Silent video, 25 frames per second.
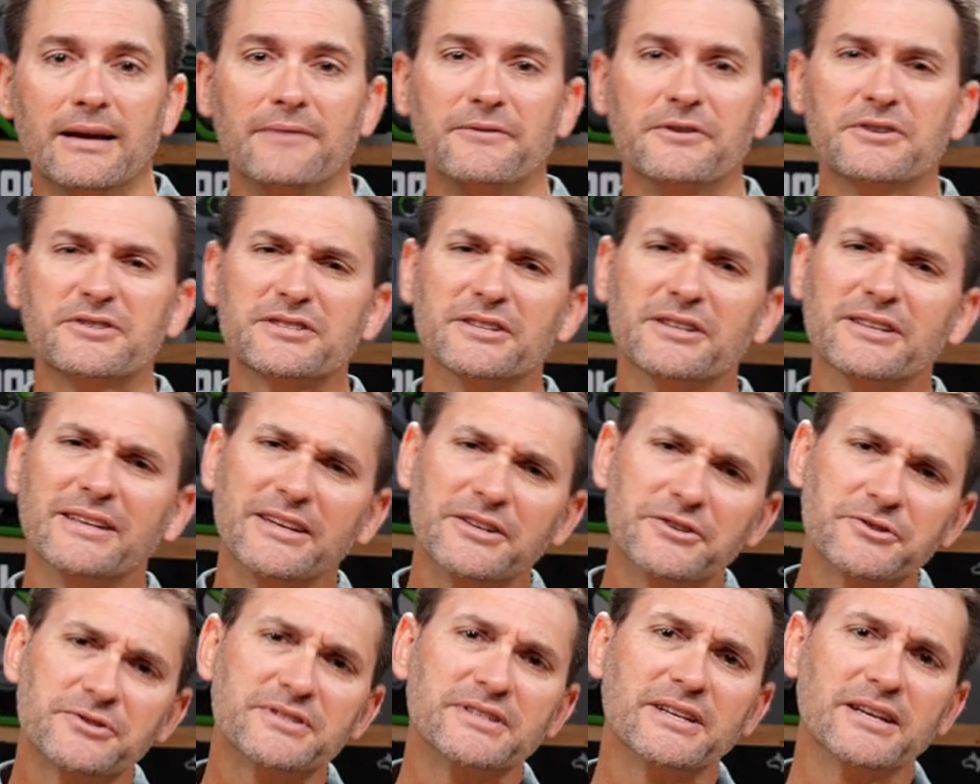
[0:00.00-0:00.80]
If you're still
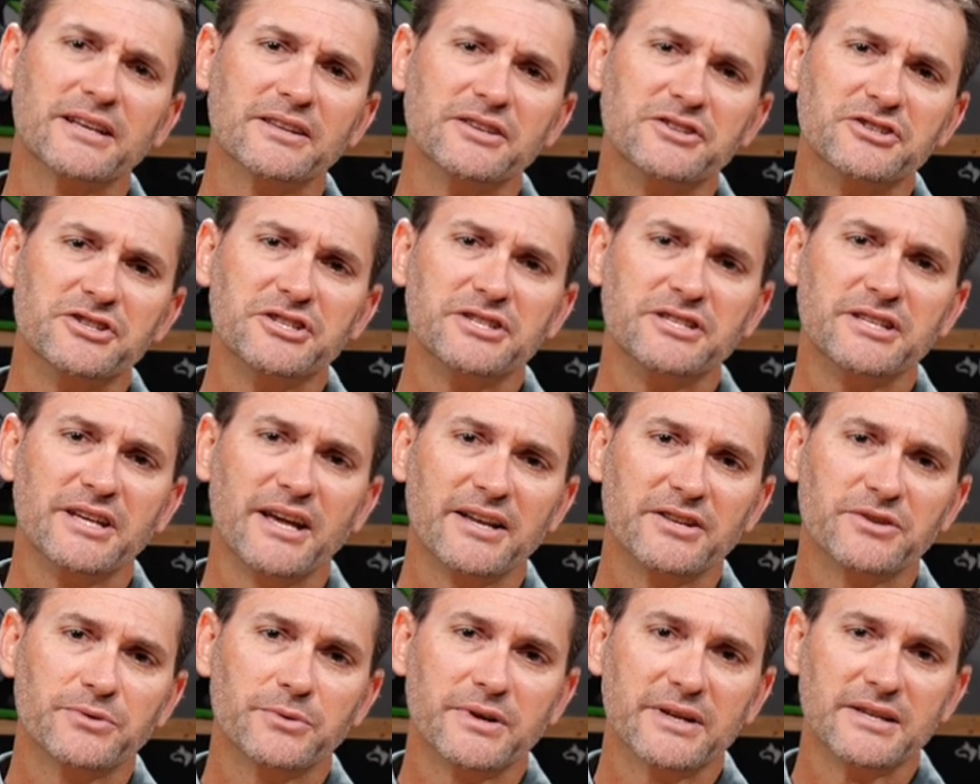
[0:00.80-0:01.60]
interested in the
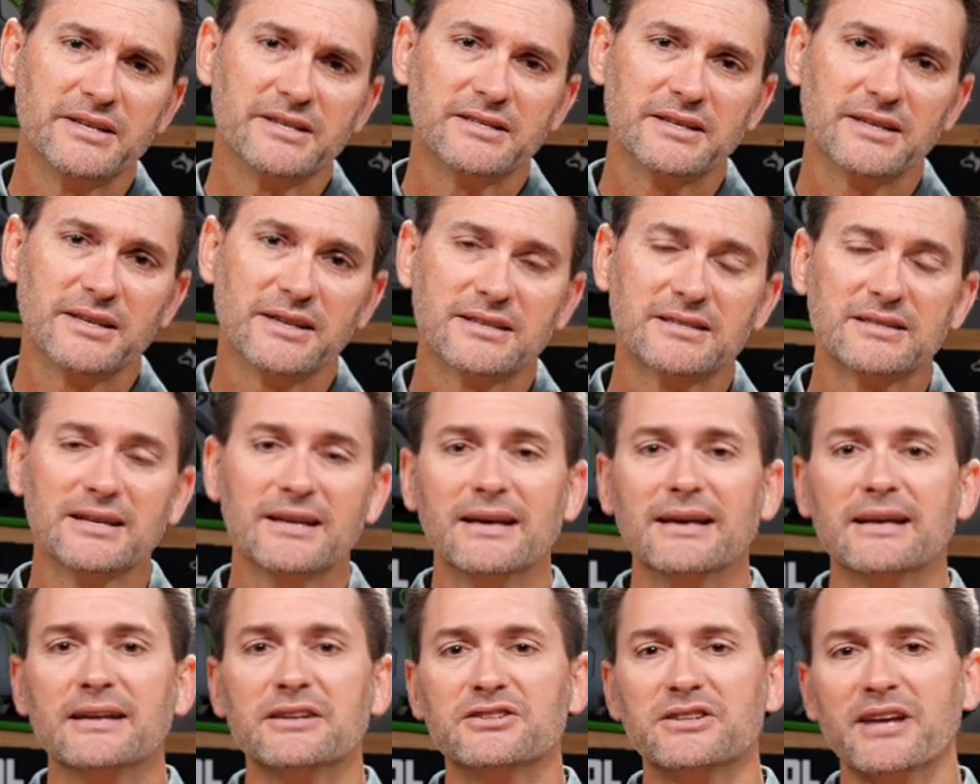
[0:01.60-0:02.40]
GTA 26,
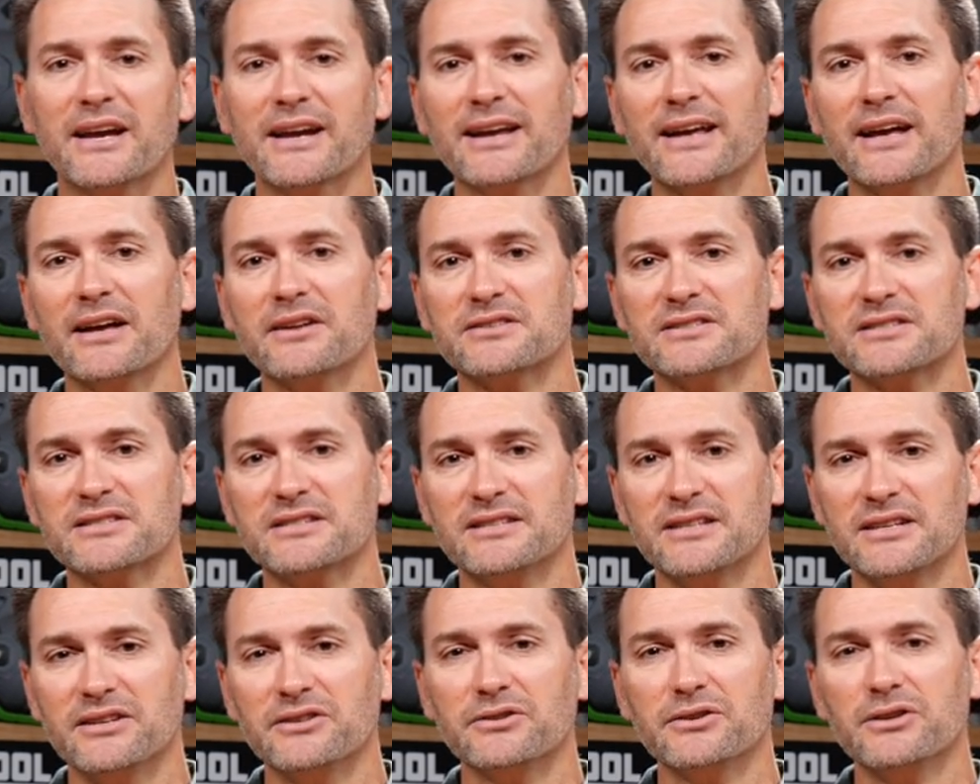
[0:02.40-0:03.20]
check out
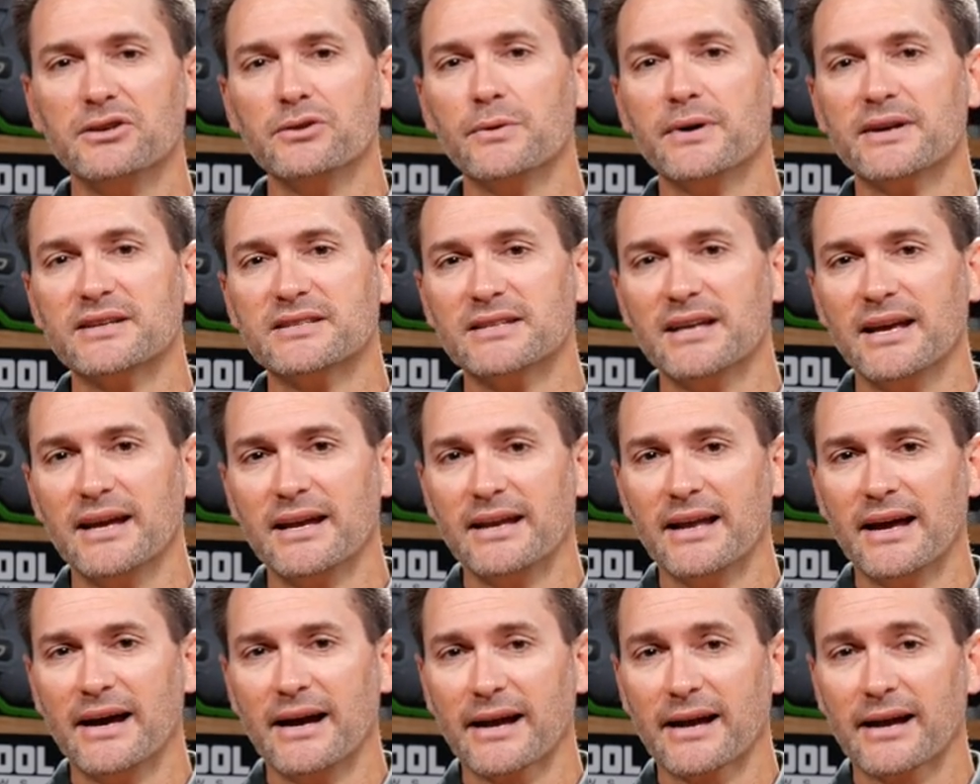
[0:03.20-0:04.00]

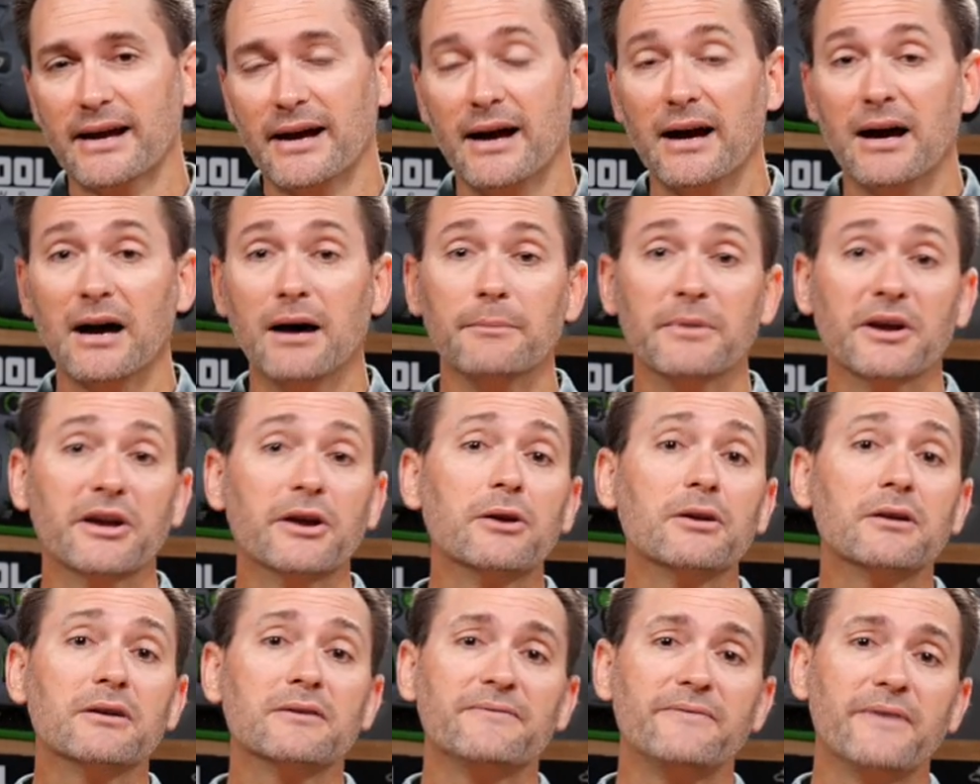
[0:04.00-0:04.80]
stihlusa.com and
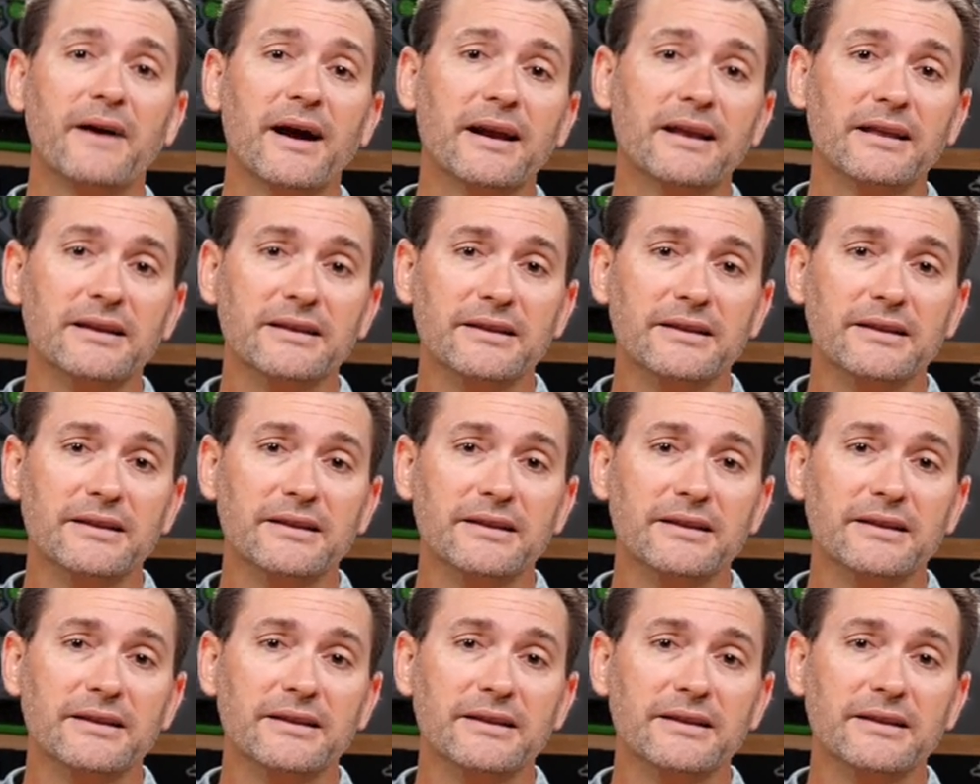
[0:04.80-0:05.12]
go to their Find a